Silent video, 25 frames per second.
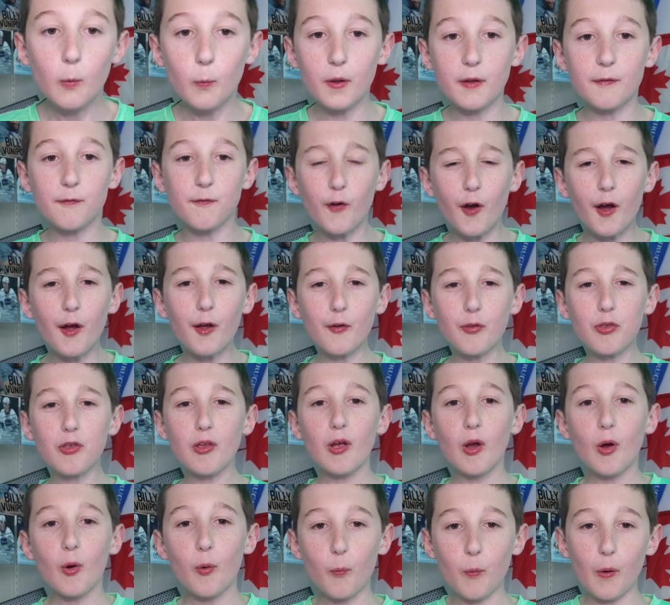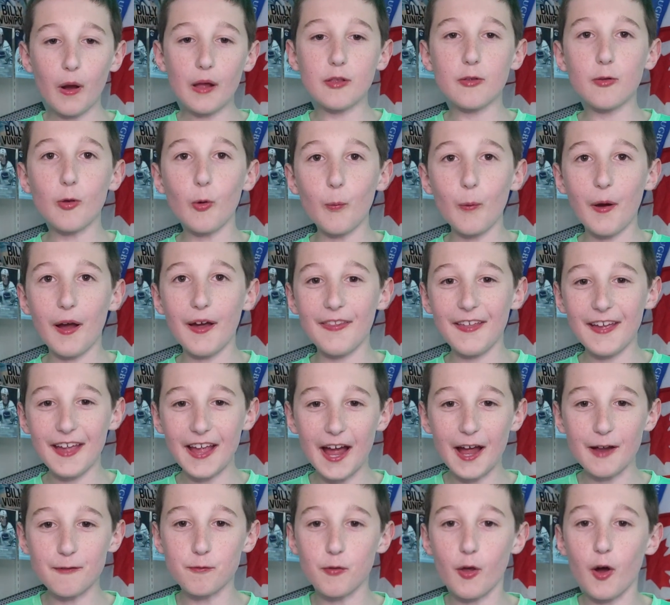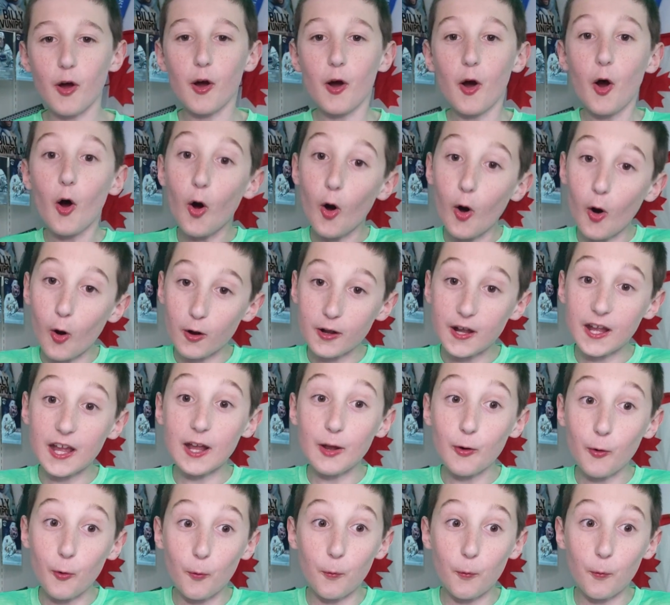We first went to where they have the Hockey